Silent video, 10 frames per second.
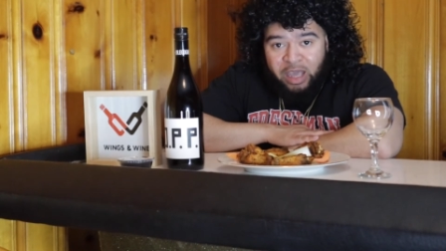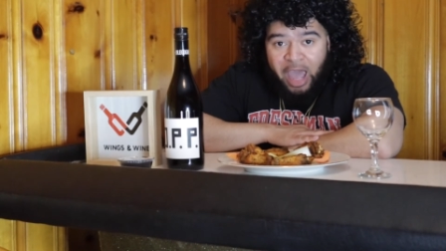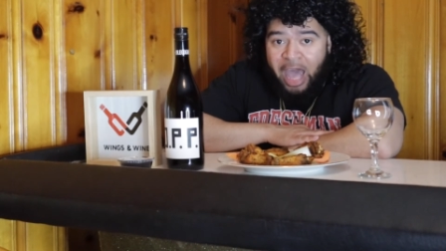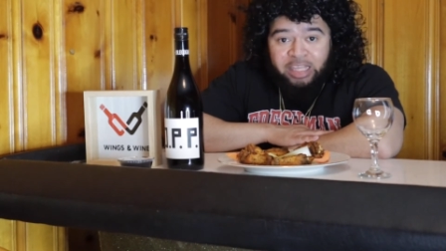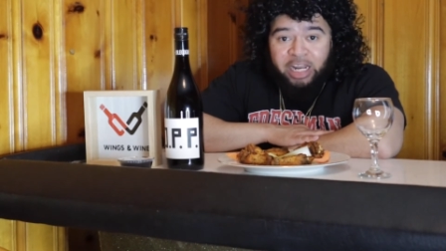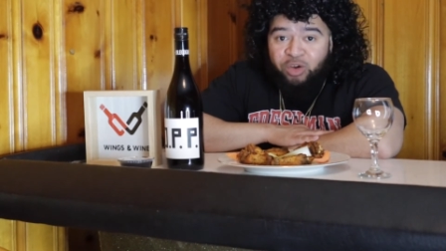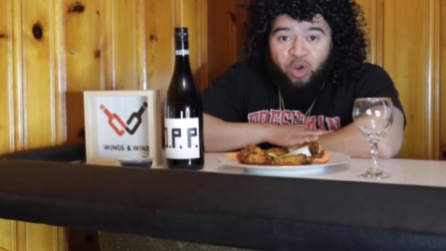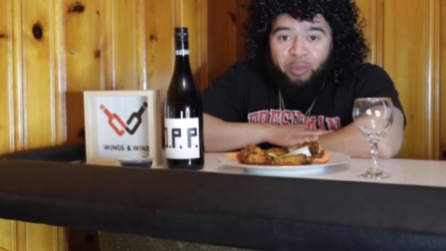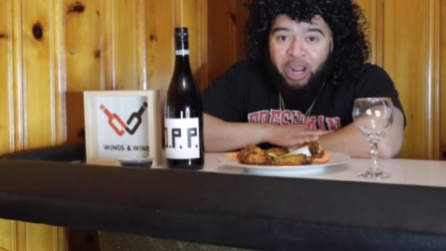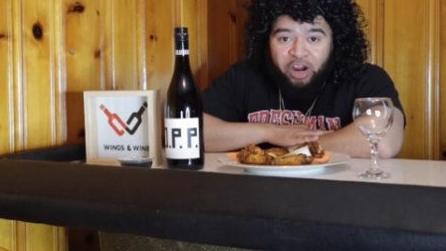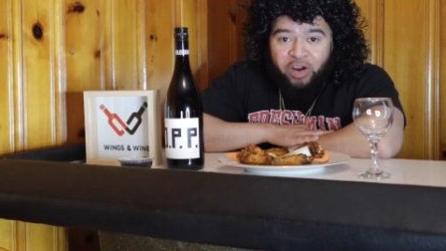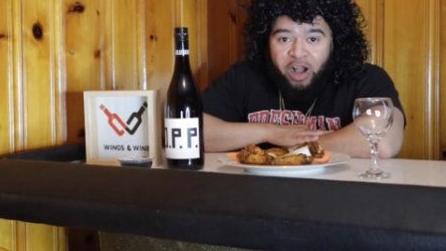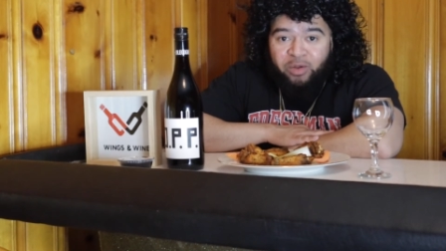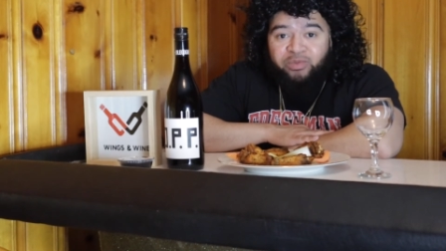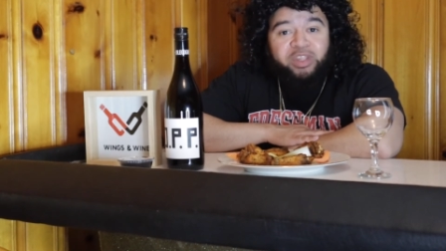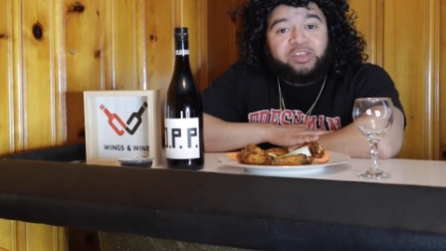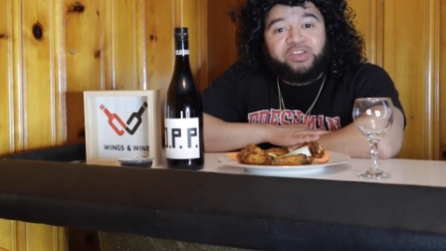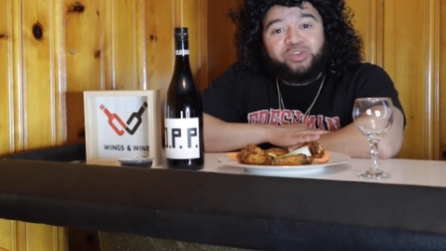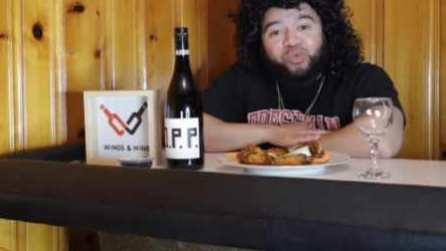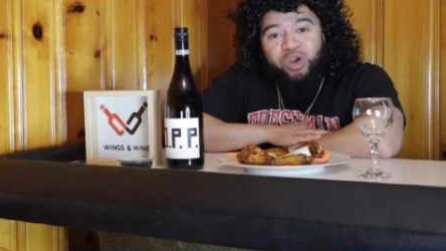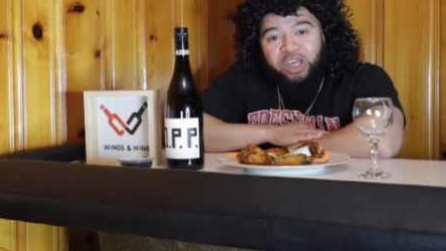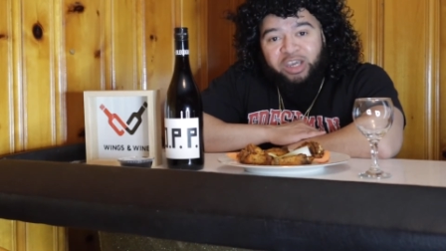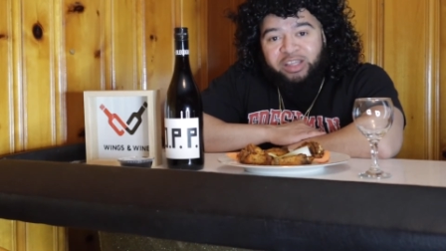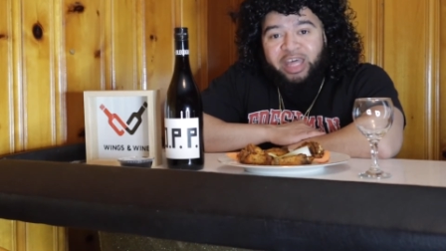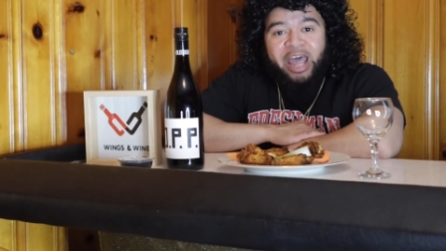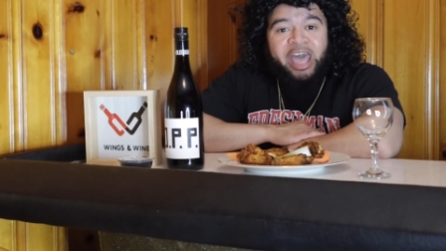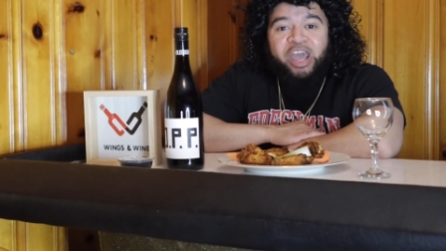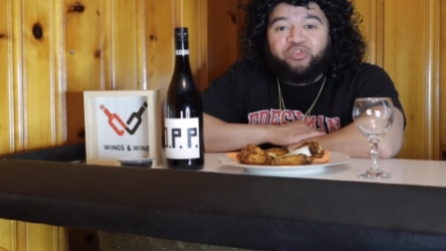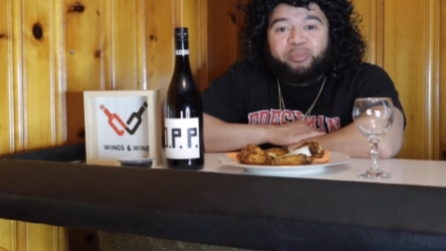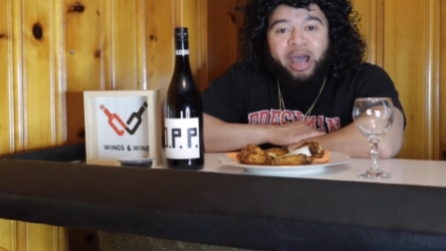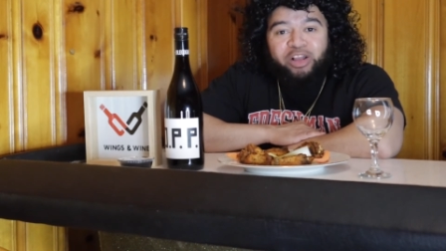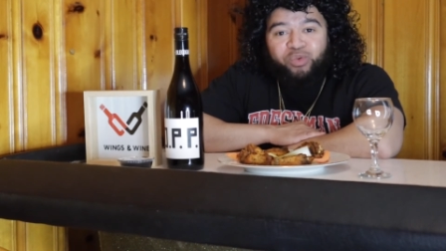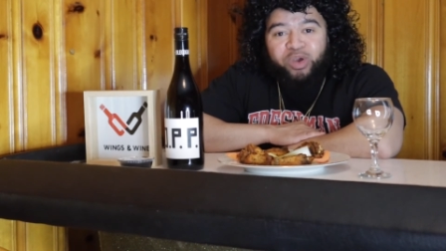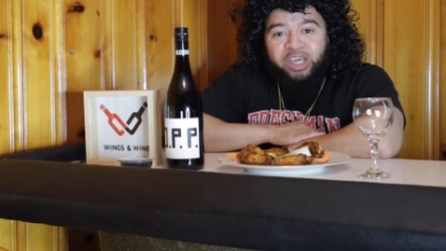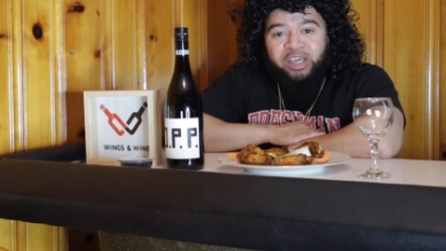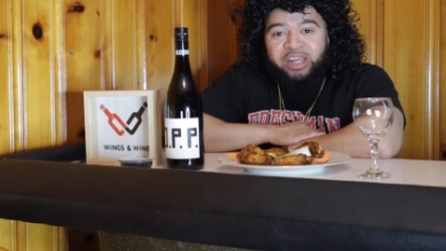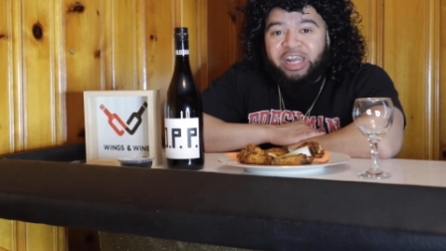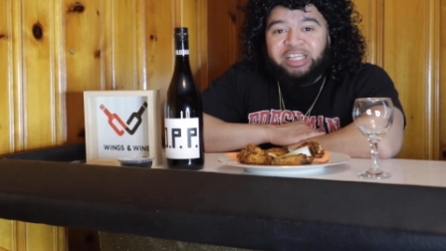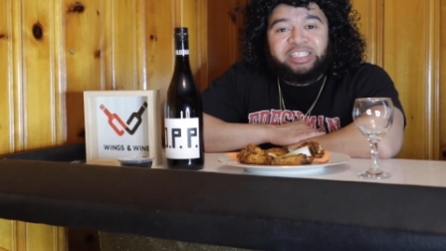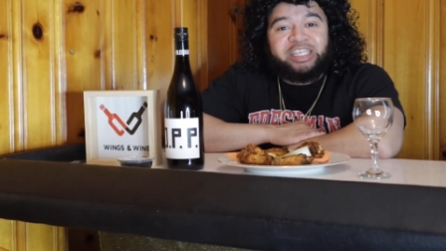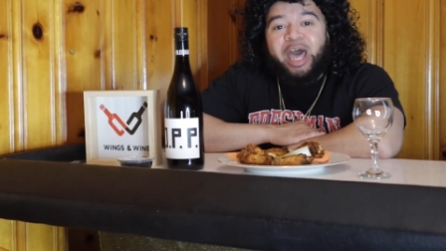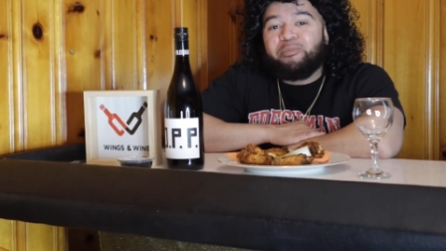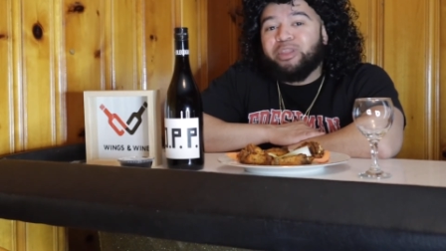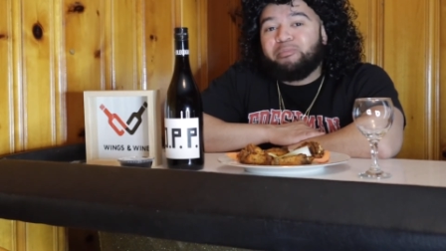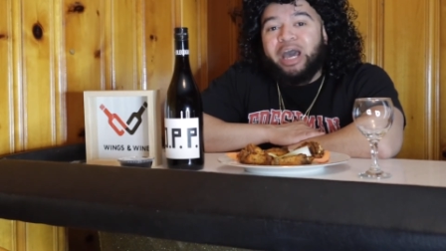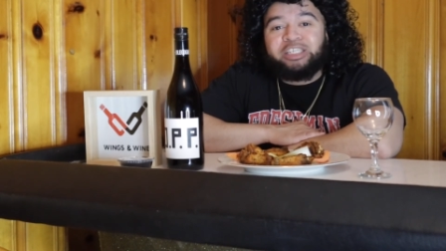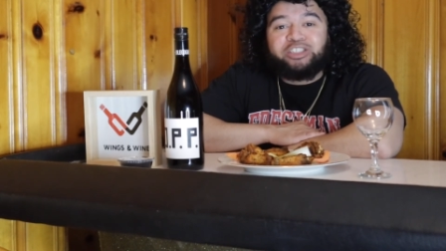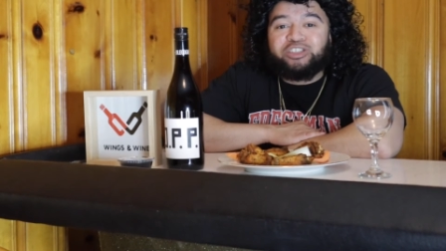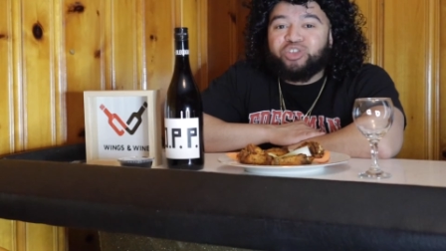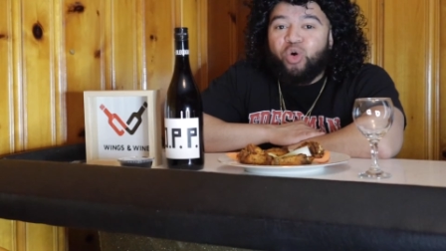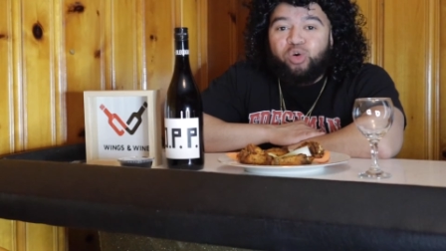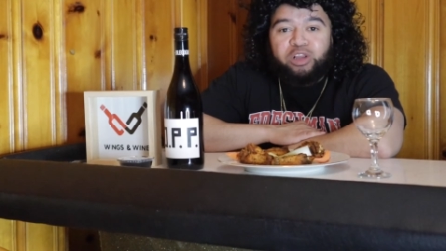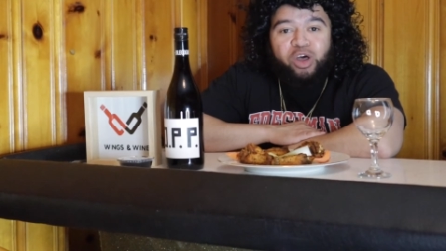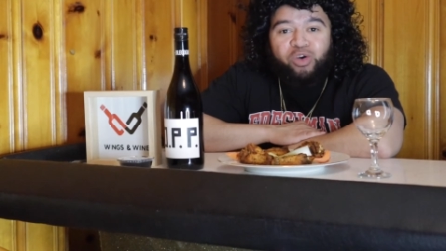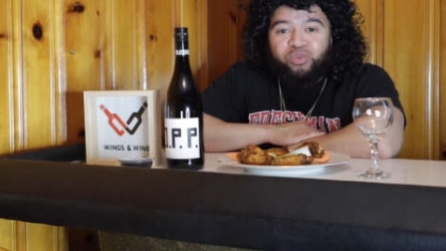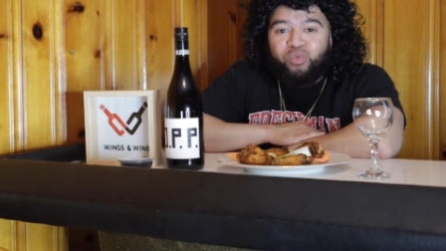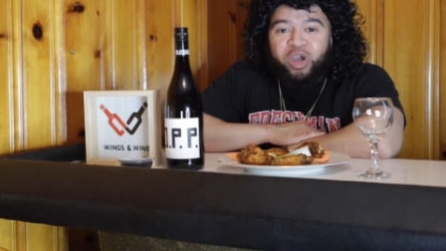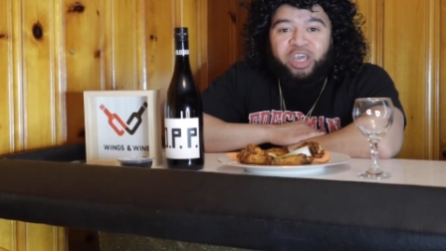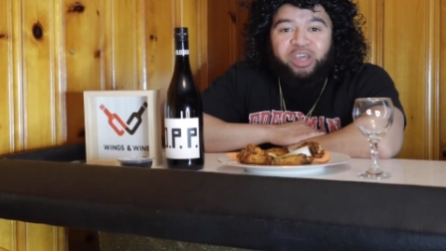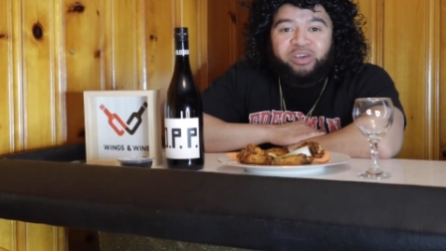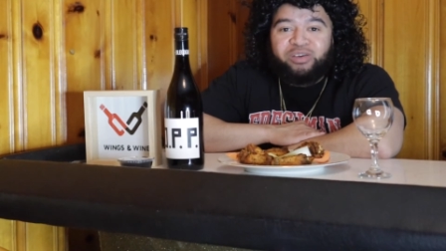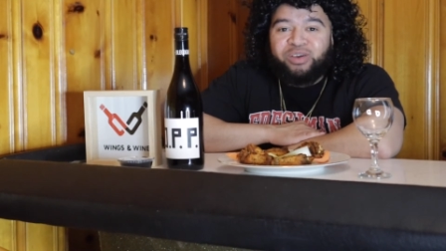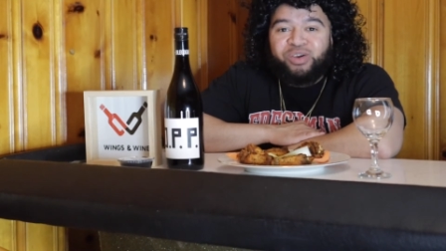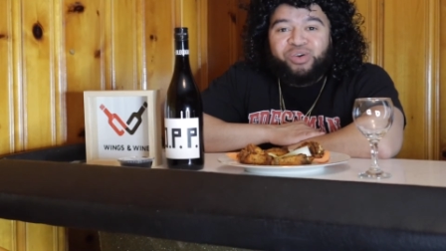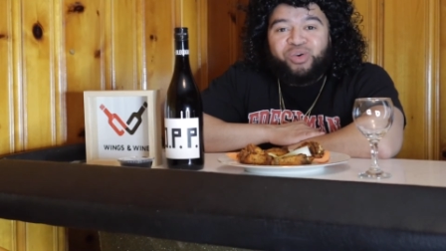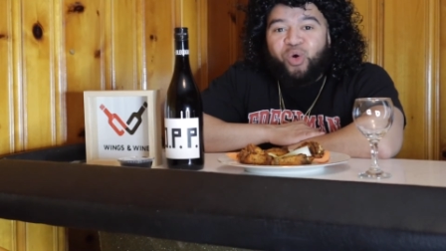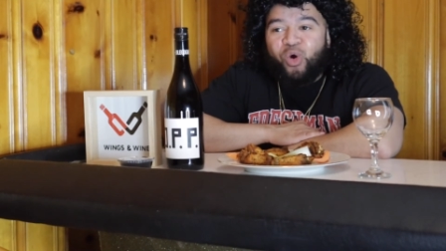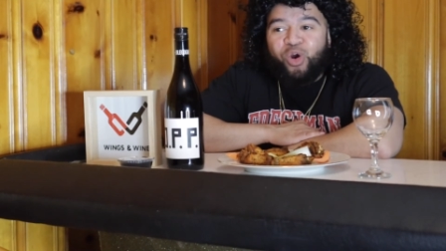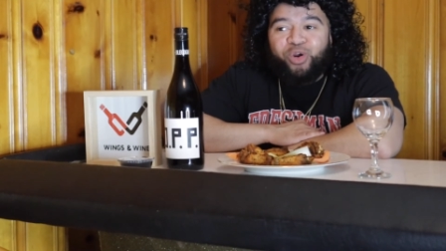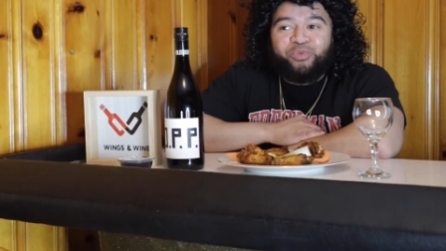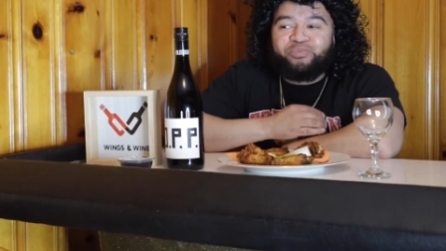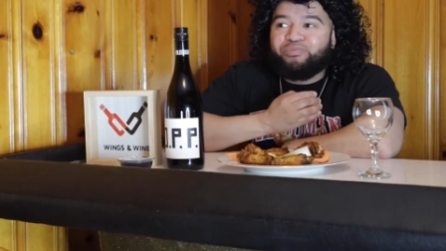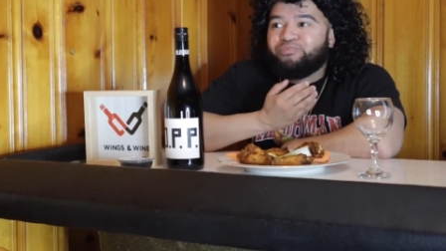I didn't grow my hair out. This is a wig that I had from Halloween, and it just happened to match the Soul Glow wig or